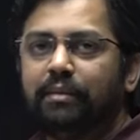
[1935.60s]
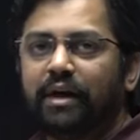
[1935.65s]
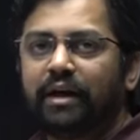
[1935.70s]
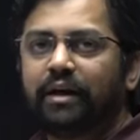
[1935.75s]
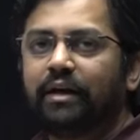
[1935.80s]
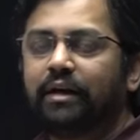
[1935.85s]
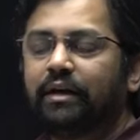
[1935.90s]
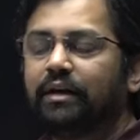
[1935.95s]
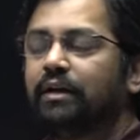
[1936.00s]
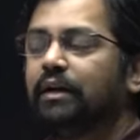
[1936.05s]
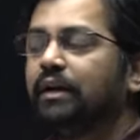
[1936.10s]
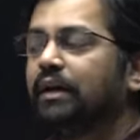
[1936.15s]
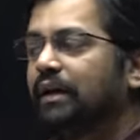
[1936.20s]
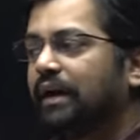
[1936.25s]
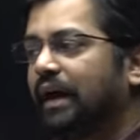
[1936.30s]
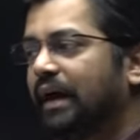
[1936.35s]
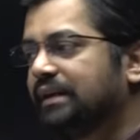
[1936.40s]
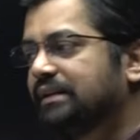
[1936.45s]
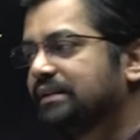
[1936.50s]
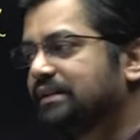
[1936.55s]
making.
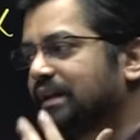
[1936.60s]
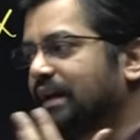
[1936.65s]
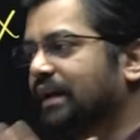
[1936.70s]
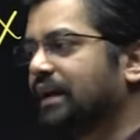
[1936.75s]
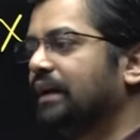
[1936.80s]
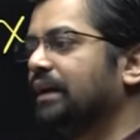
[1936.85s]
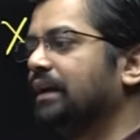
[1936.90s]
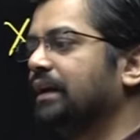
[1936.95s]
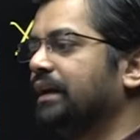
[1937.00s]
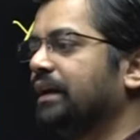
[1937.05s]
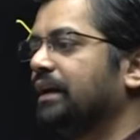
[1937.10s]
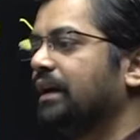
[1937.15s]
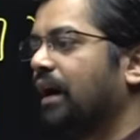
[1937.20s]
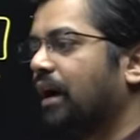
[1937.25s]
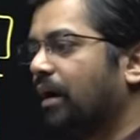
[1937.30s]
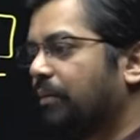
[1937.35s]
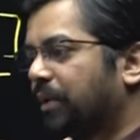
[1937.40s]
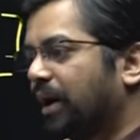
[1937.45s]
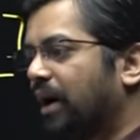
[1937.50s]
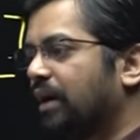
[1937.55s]
And secondly,
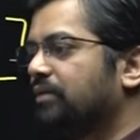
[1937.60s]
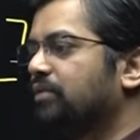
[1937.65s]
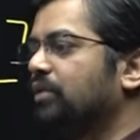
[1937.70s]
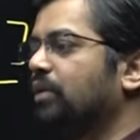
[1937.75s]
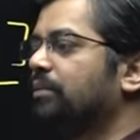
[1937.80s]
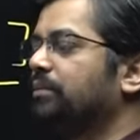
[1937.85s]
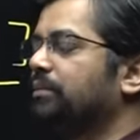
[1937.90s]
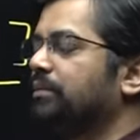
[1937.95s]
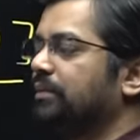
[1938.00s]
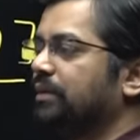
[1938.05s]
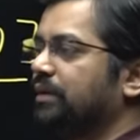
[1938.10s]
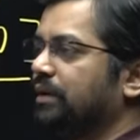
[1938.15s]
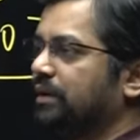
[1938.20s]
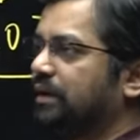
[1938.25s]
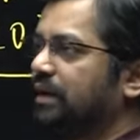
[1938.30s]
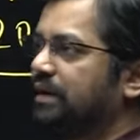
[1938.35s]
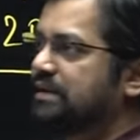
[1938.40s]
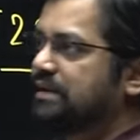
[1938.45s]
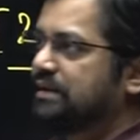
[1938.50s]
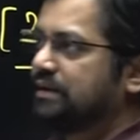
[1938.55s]
apart from
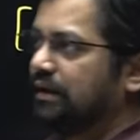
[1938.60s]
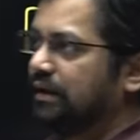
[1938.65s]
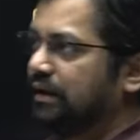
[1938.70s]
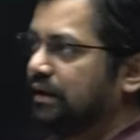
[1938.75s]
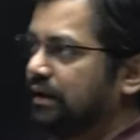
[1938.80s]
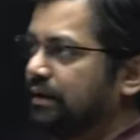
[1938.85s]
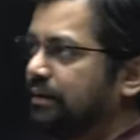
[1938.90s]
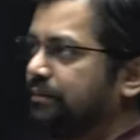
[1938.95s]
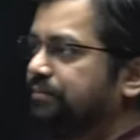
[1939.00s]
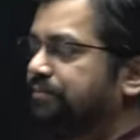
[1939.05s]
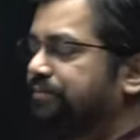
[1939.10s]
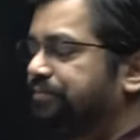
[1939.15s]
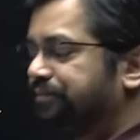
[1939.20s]
this uh,